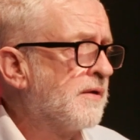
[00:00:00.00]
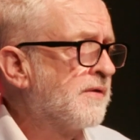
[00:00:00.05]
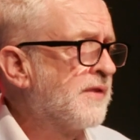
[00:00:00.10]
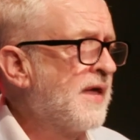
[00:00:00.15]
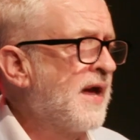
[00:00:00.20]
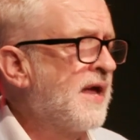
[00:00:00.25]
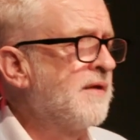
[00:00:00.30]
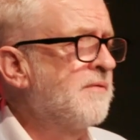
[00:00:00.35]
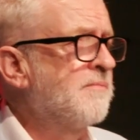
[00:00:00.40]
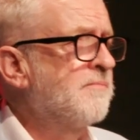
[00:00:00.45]

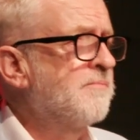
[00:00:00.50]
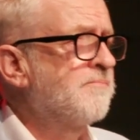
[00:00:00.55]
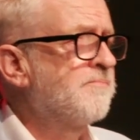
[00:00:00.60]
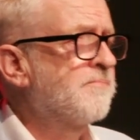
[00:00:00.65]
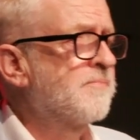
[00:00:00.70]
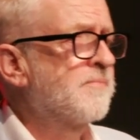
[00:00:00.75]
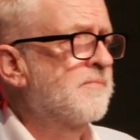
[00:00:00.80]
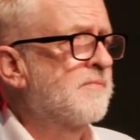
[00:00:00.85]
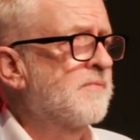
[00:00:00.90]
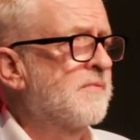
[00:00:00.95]
then
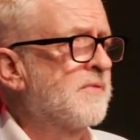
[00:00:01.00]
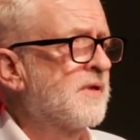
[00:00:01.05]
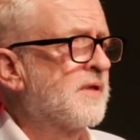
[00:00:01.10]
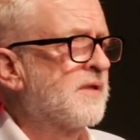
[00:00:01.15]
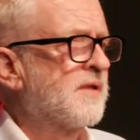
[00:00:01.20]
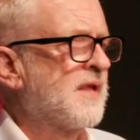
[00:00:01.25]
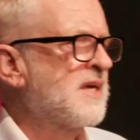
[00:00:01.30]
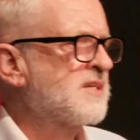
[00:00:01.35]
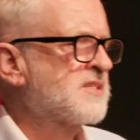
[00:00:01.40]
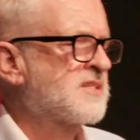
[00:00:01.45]

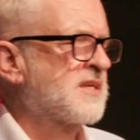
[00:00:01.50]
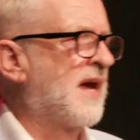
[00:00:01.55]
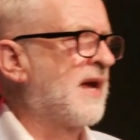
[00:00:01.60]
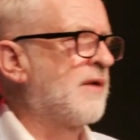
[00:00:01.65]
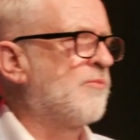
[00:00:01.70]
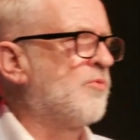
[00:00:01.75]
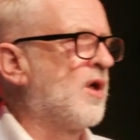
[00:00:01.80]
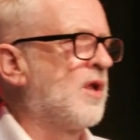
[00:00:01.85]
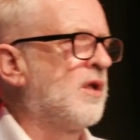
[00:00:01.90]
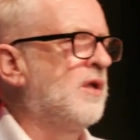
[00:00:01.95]
they're
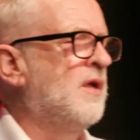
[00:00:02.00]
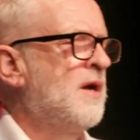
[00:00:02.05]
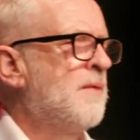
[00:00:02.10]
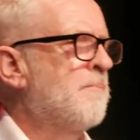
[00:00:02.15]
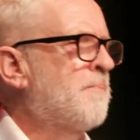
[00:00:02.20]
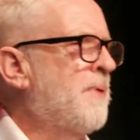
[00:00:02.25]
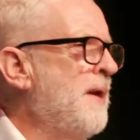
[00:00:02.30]
saying, well,